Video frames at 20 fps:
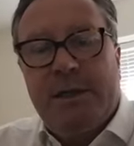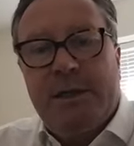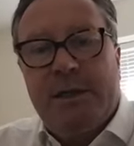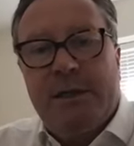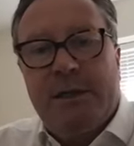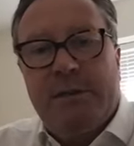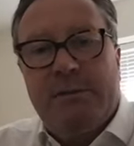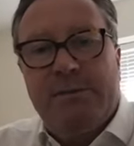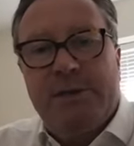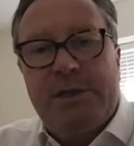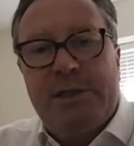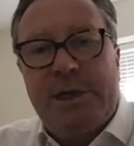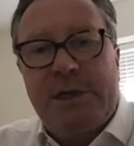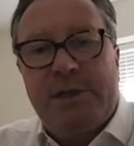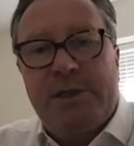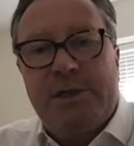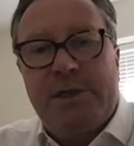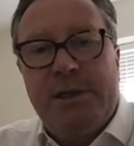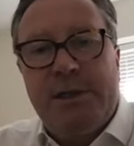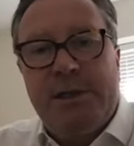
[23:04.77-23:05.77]

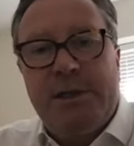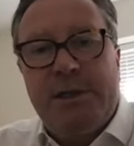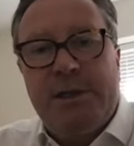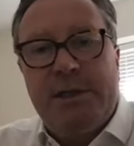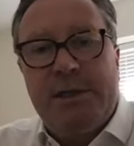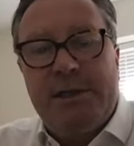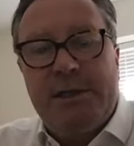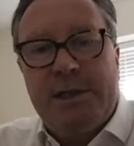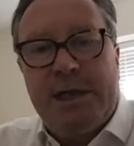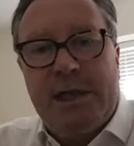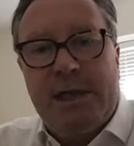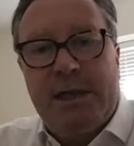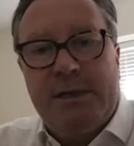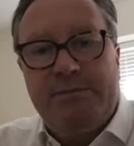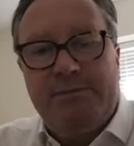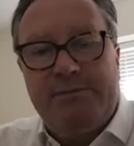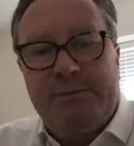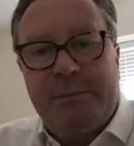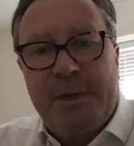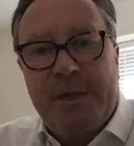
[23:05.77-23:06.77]
reduction in the
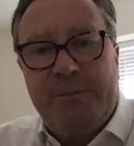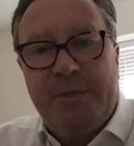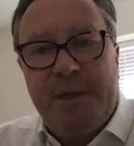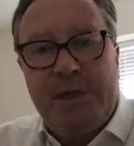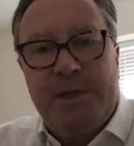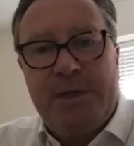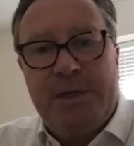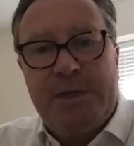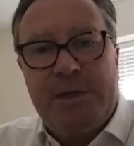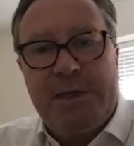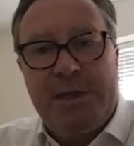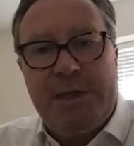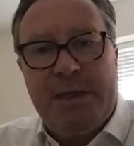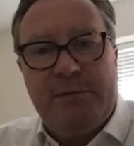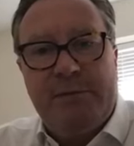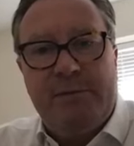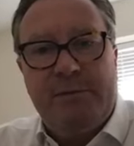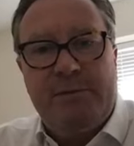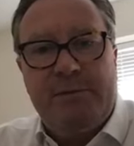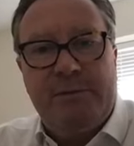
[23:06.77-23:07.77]
emergency
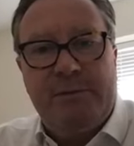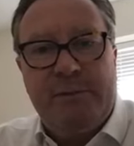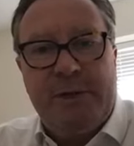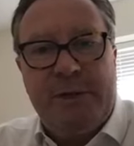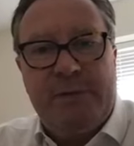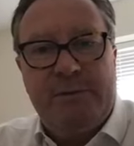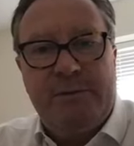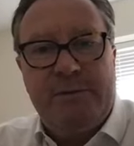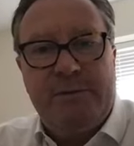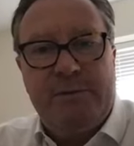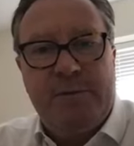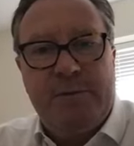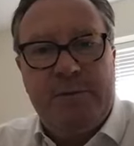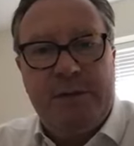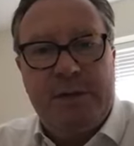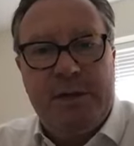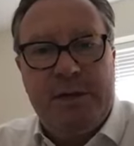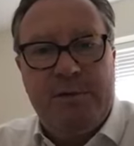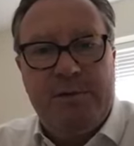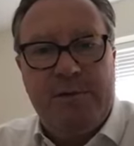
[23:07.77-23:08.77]
level from level 4
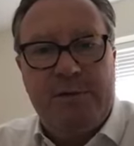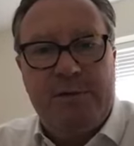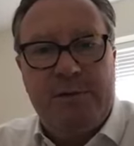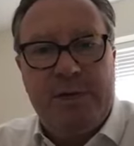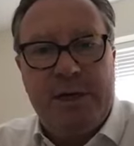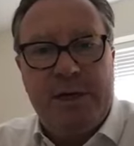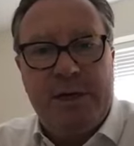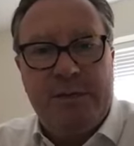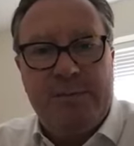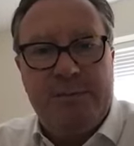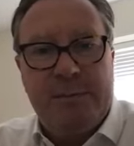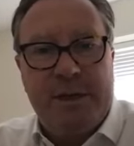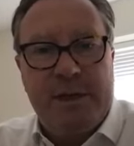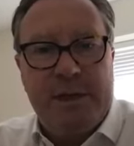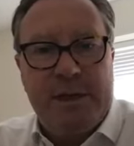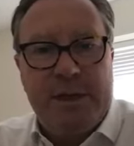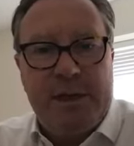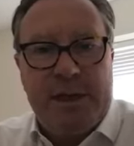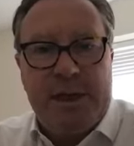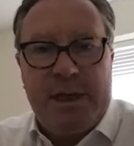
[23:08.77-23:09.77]
to level 3.
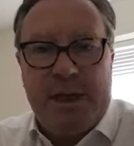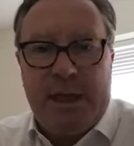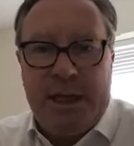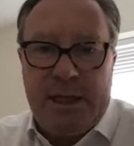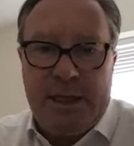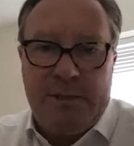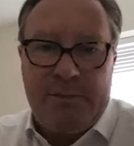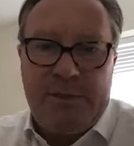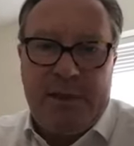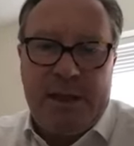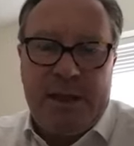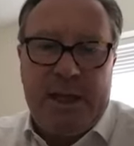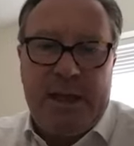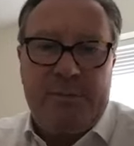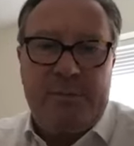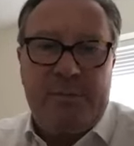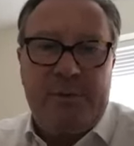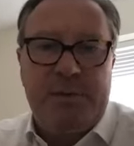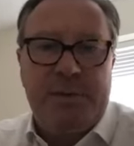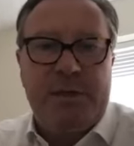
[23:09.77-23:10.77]
And if that
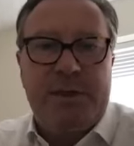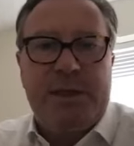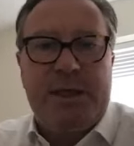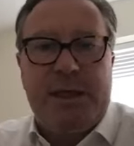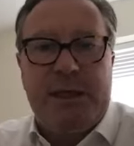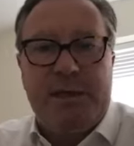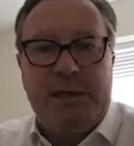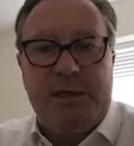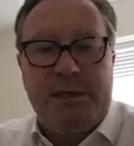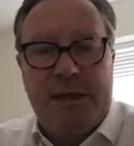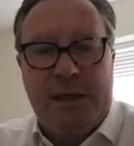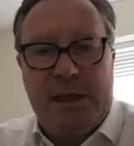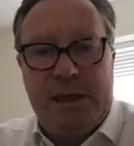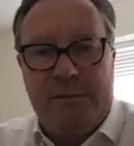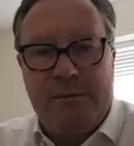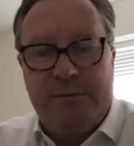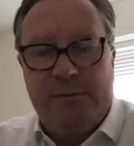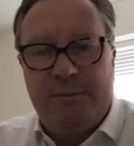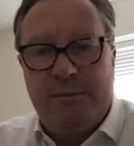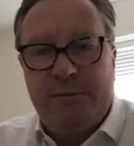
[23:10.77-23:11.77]
happens, then
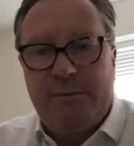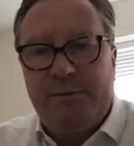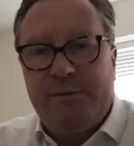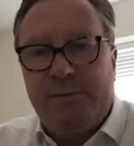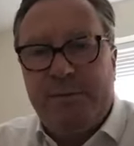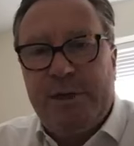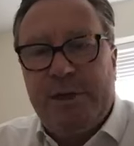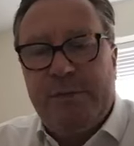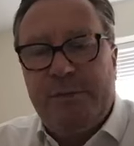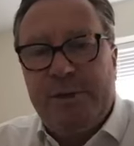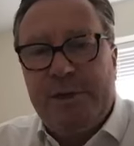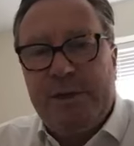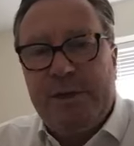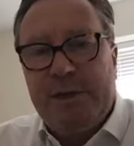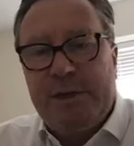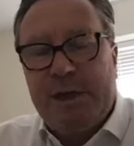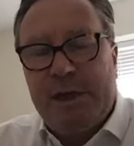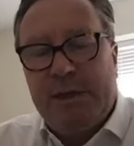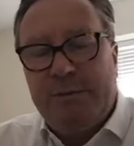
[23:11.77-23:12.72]
there'll be